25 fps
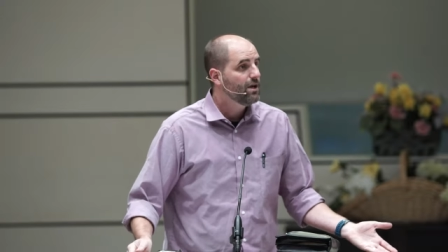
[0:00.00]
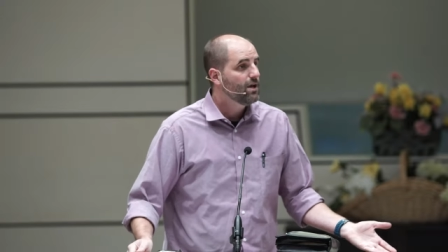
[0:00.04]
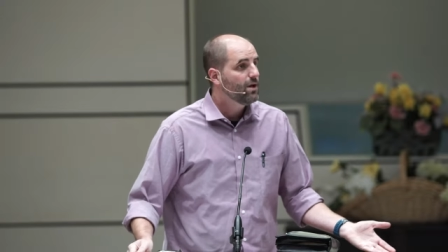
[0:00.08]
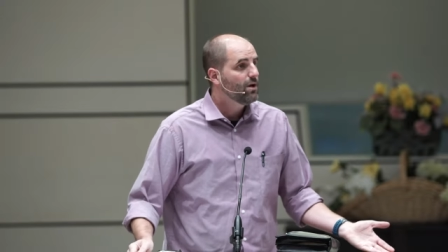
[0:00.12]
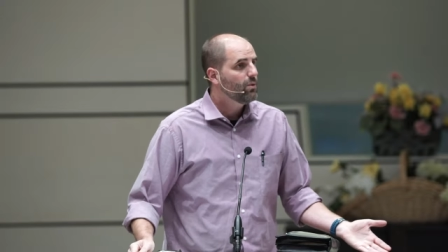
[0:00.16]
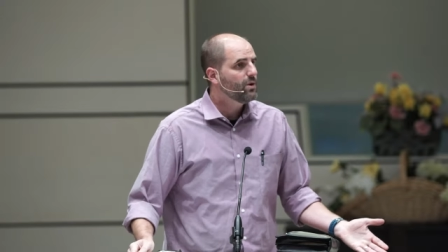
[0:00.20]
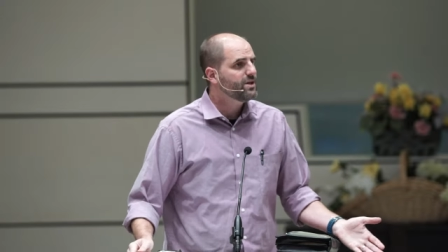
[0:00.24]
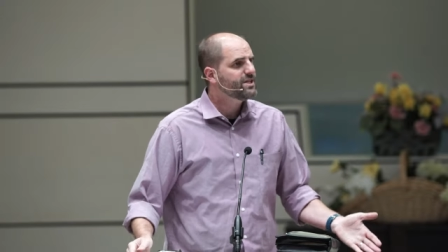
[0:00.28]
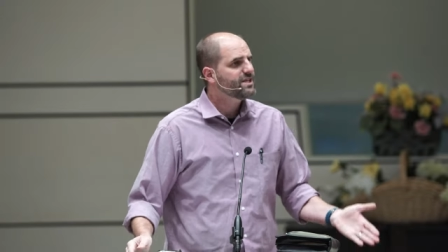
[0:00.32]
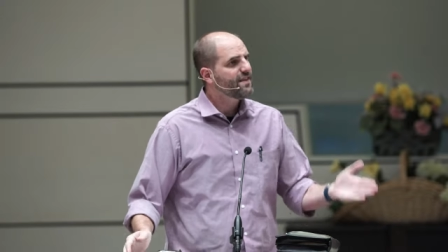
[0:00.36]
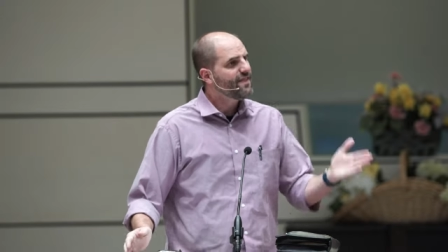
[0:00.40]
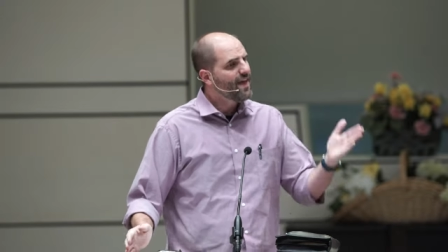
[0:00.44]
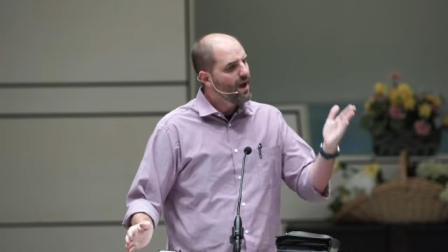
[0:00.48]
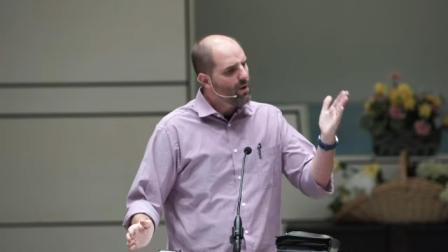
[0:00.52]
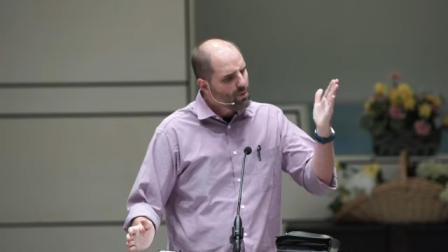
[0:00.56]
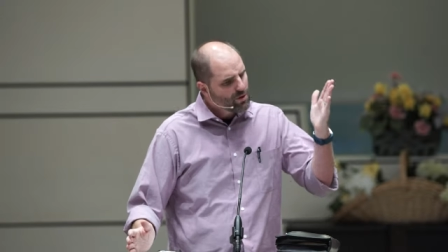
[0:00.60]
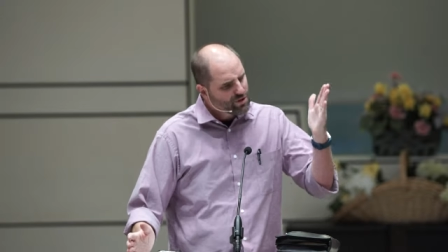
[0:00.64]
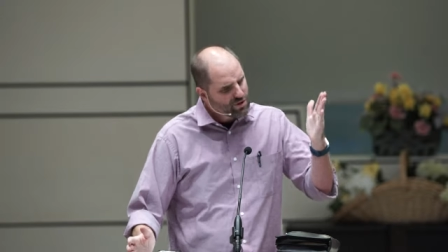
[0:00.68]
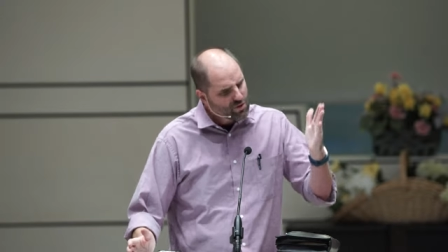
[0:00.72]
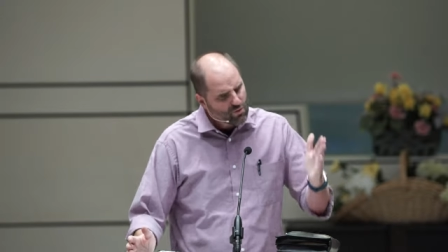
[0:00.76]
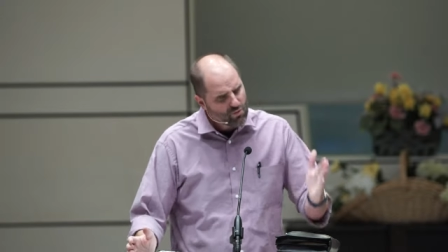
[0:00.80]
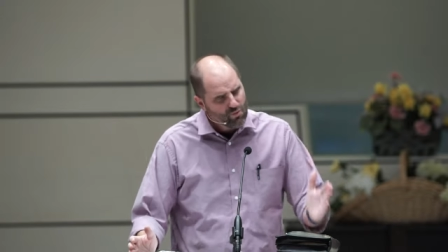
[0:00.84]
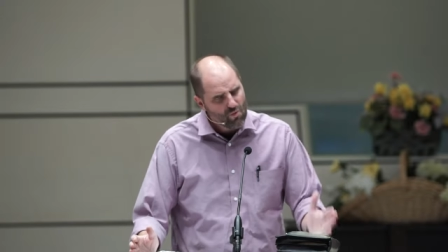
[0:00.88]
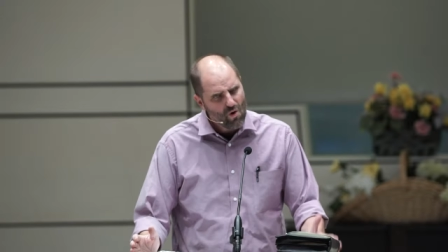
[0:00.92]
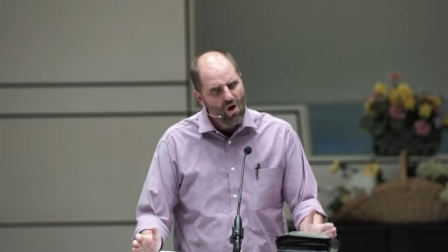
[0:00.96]
We say, that was
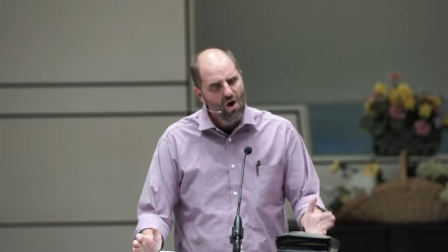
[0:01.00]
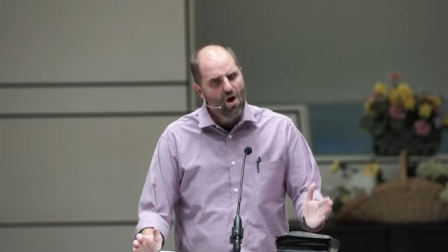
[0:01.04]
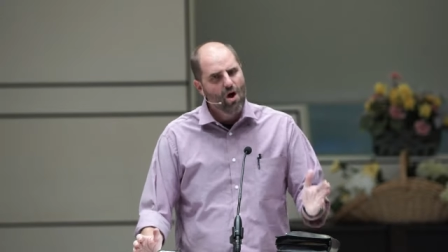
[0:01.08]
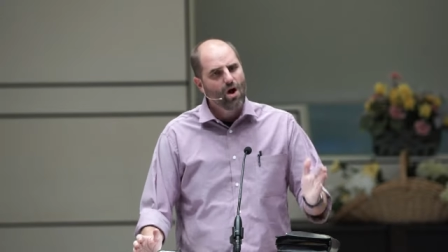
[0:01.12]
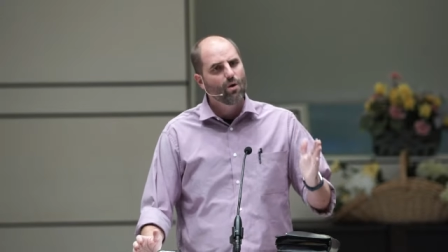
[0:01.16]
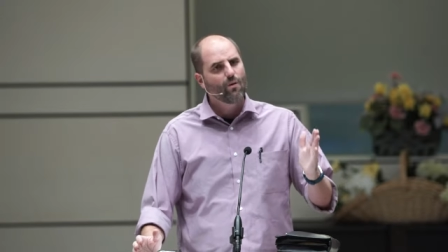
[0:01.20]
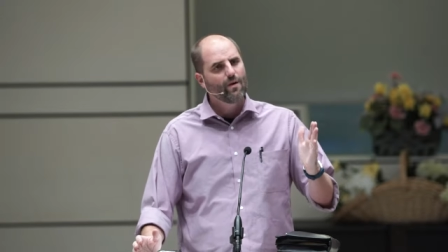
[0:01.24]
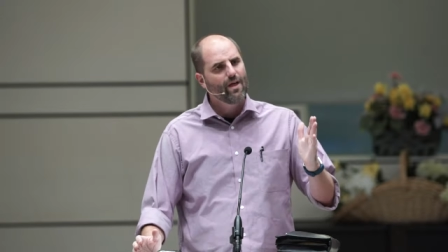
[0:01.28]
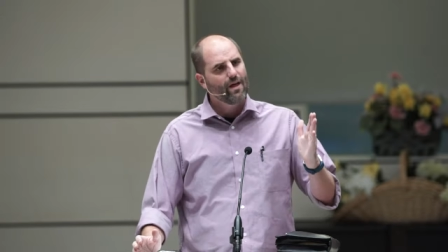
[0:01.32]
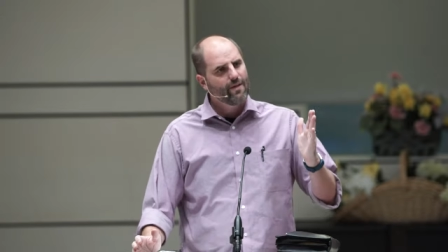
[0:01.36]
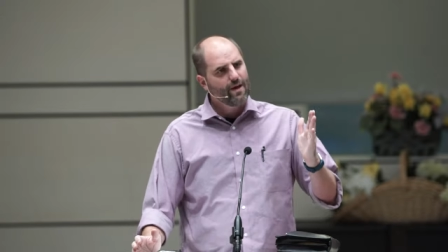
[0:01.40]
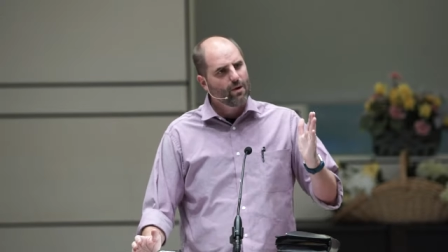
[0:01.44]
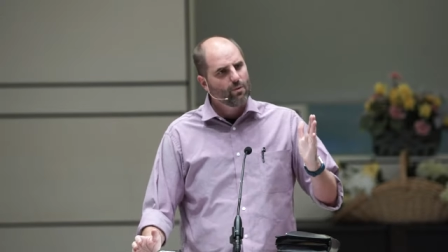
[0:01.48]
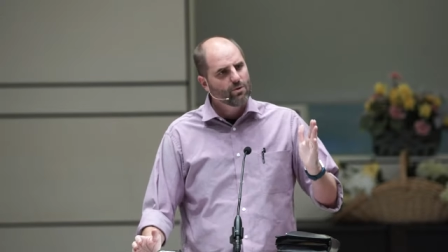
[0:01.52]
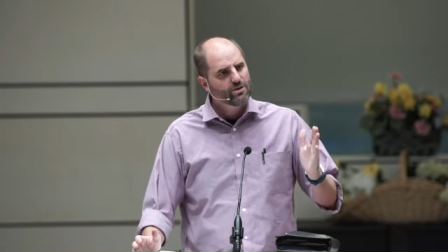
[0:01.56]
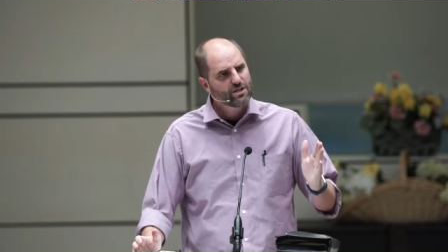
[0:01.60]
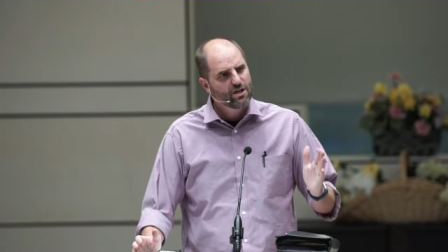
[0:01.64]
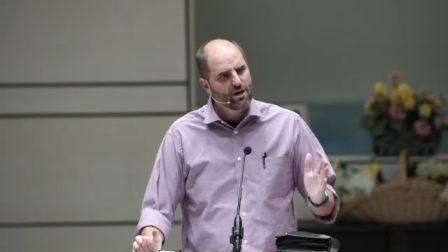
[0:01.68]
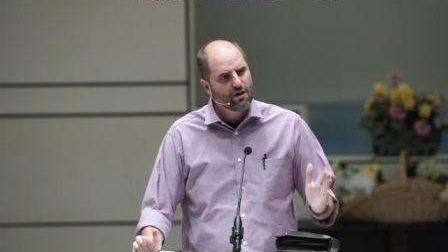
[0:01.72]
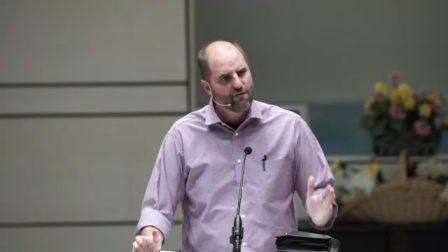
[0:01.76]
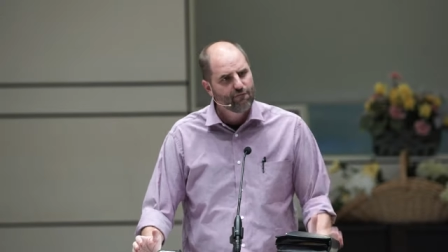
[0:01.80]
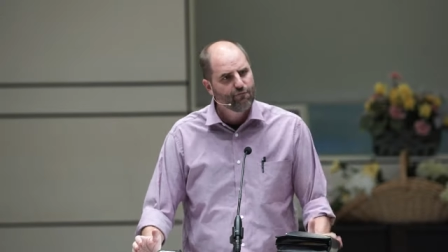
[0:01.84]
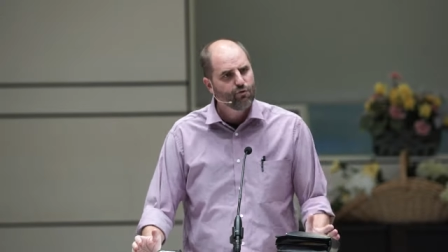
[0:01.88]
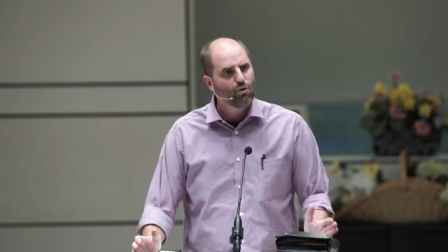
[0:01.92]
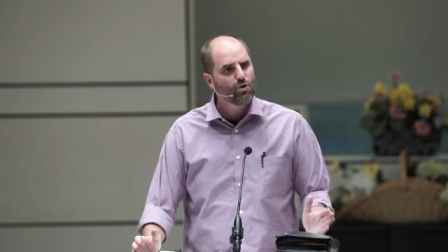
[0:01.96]
a wrong. That was an
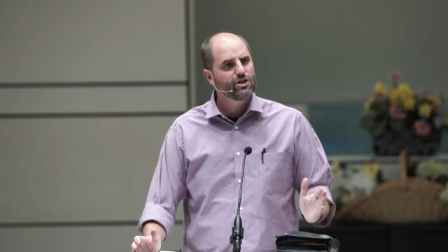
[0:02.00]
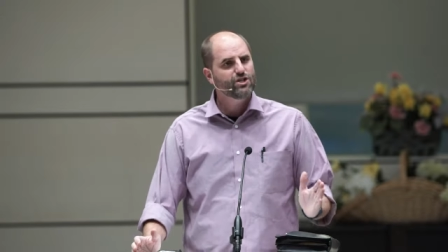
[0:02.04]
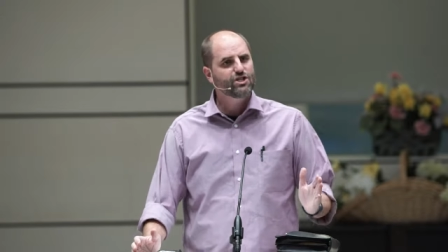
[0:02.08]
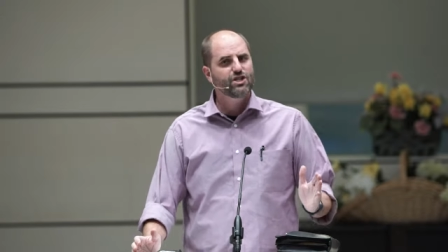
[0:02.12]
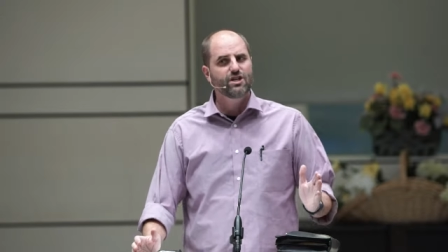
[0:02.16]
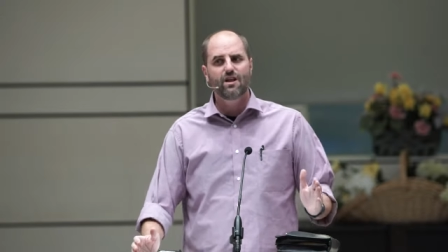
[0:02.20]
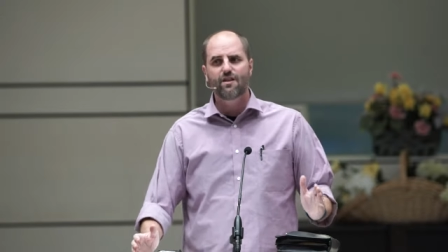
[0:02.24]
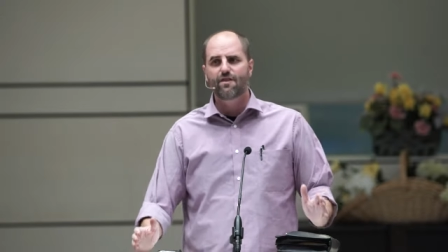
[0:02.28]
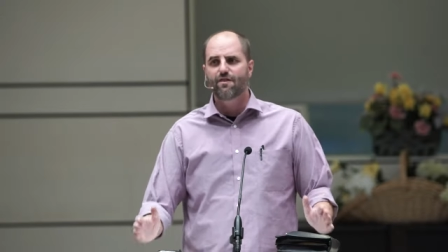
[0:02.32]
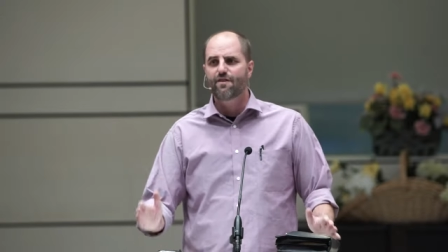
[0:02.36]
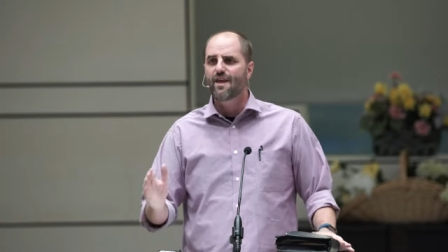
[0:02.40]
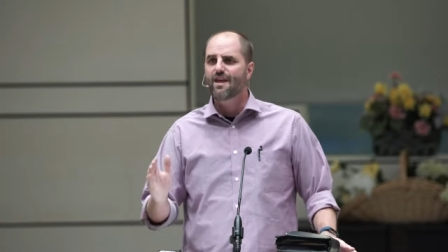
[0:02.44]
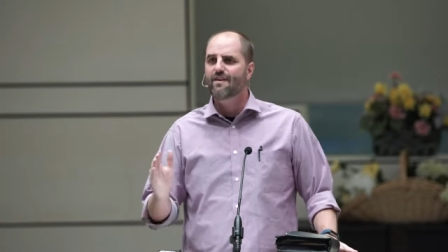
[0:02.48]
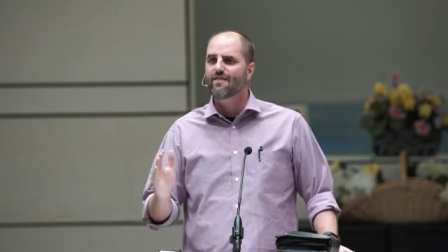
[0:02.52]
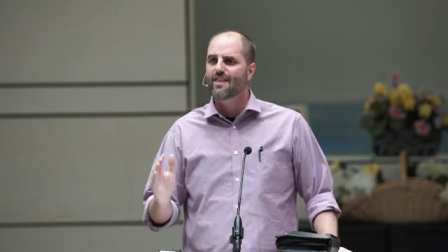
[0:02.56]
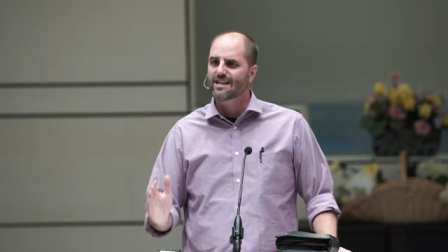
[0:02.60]
unfortunate thing.